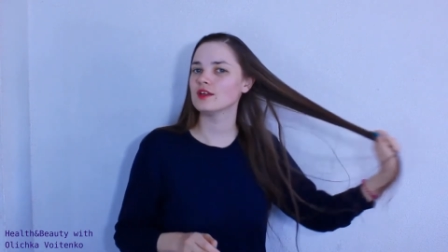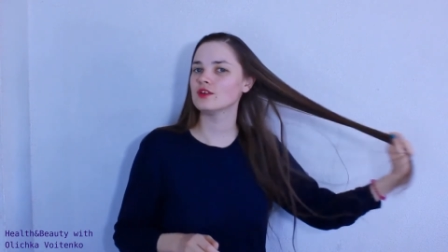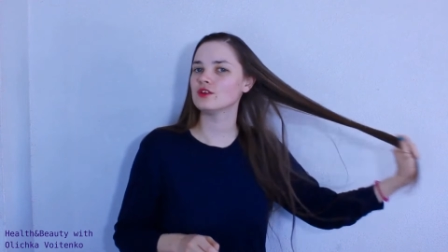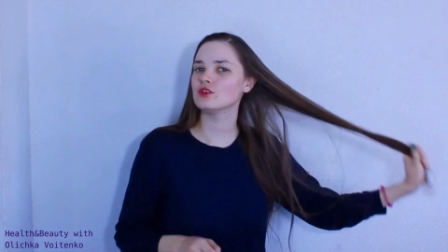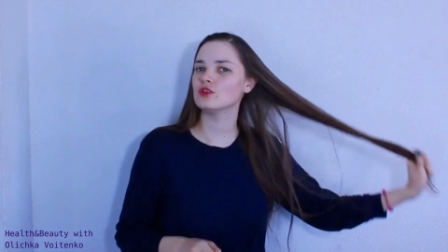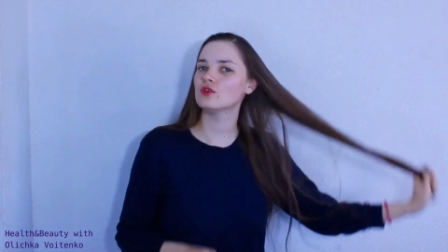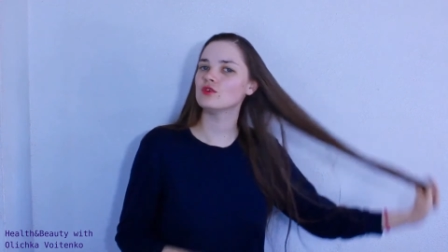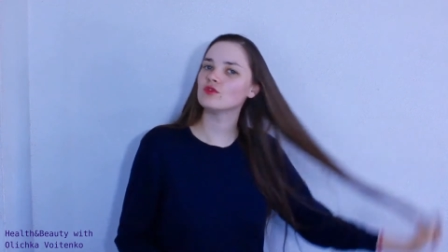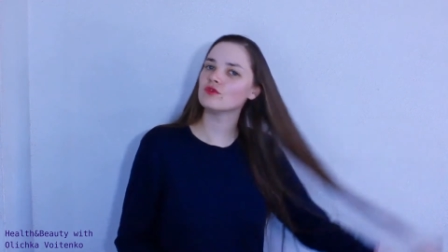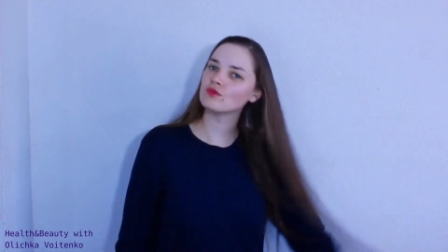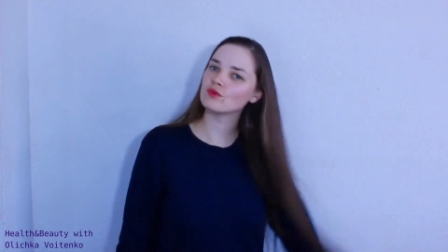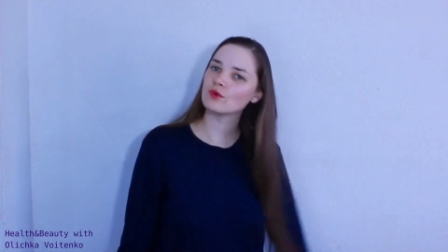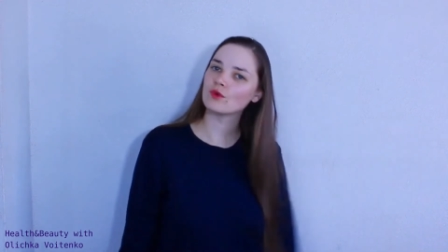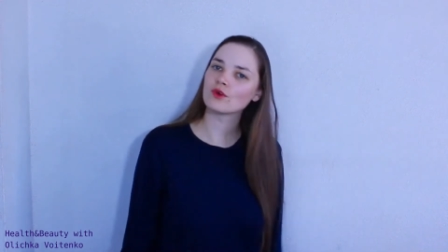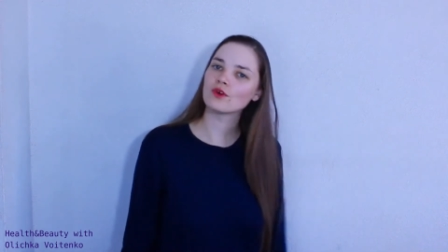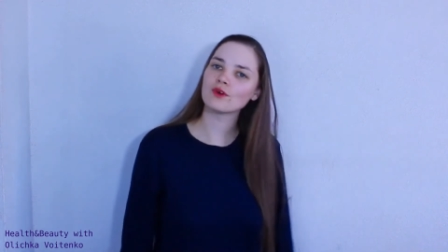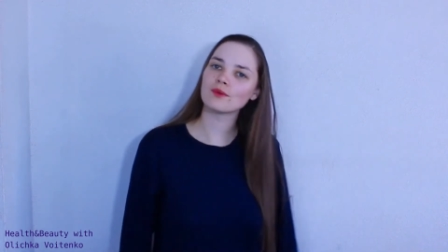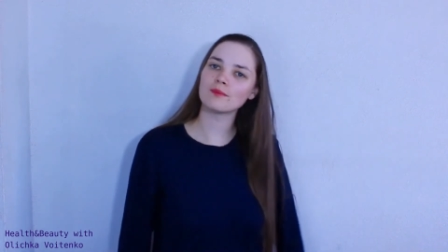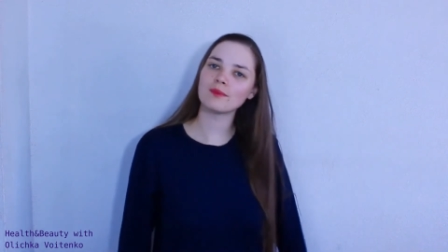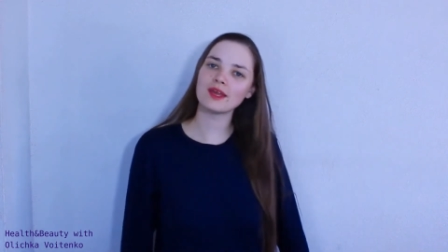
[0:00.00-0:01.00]
you know
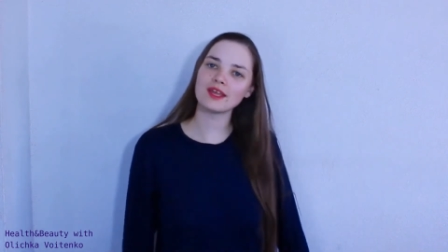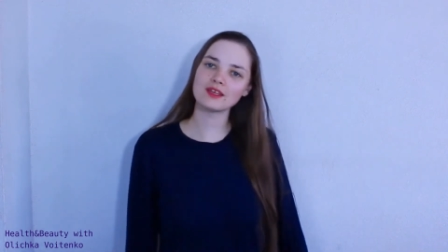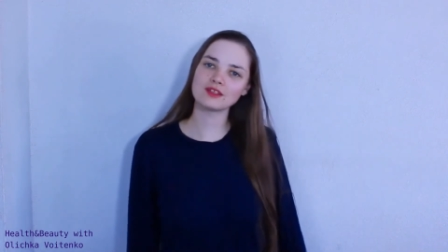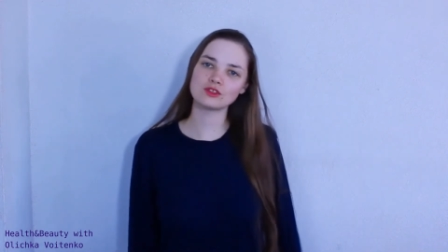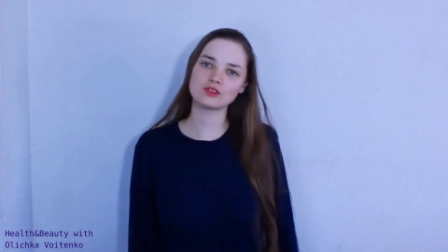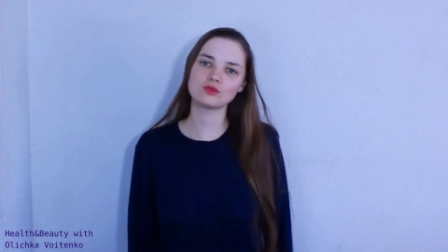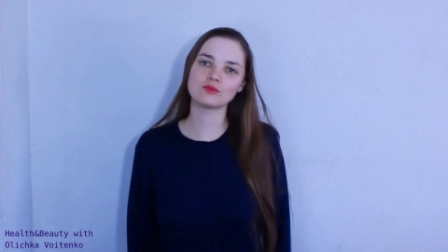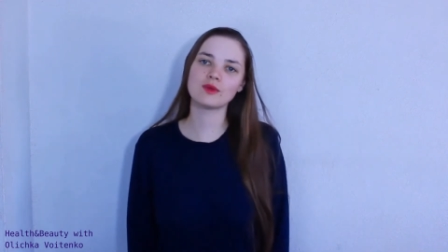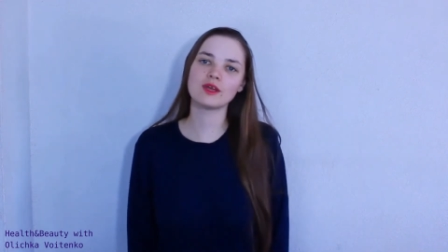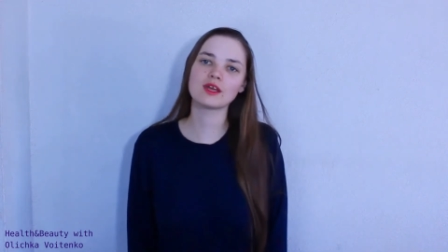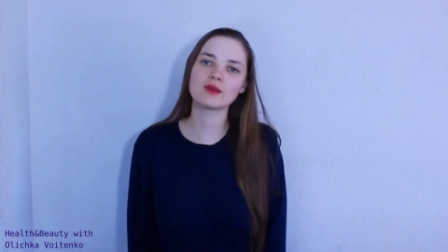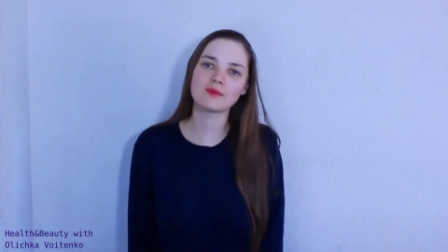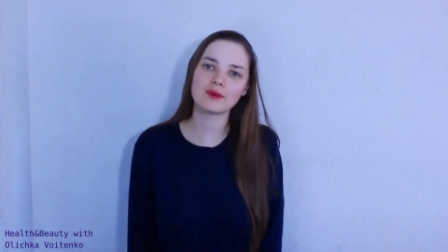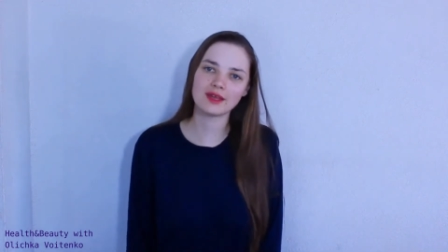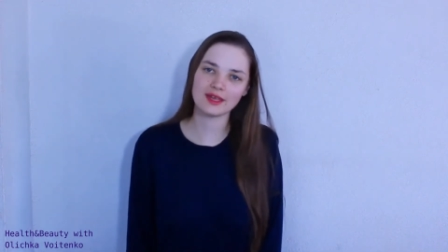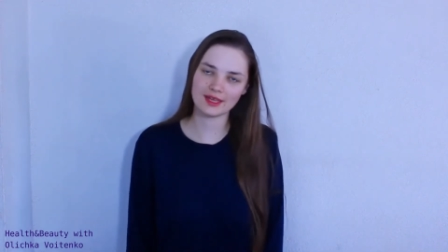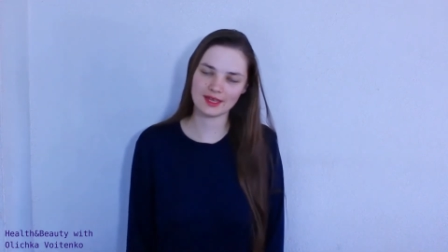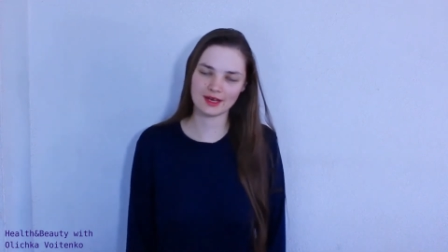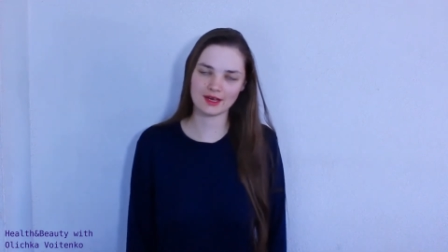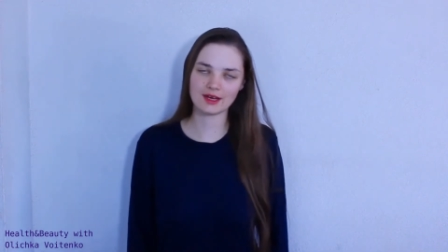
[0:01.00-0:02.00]
for make to make
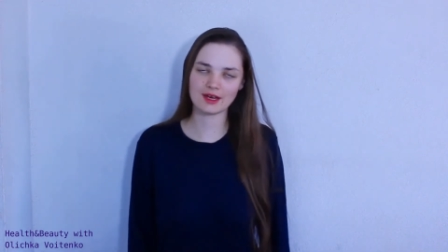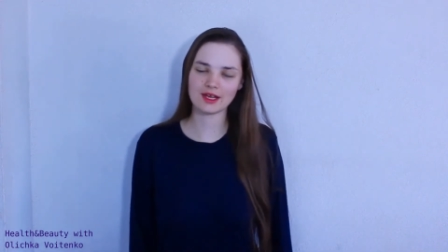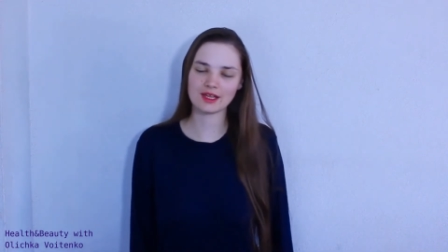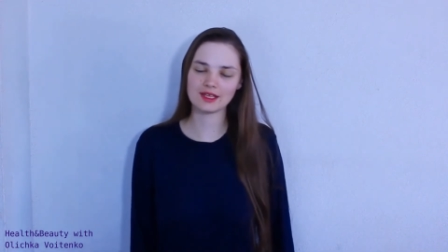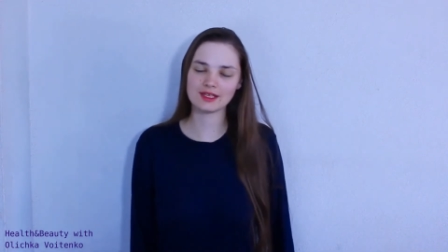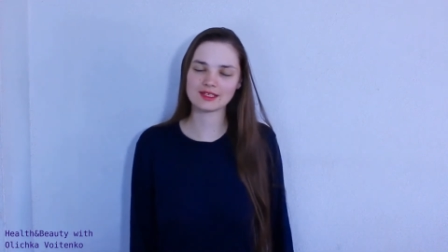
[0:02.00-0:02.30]
my hair a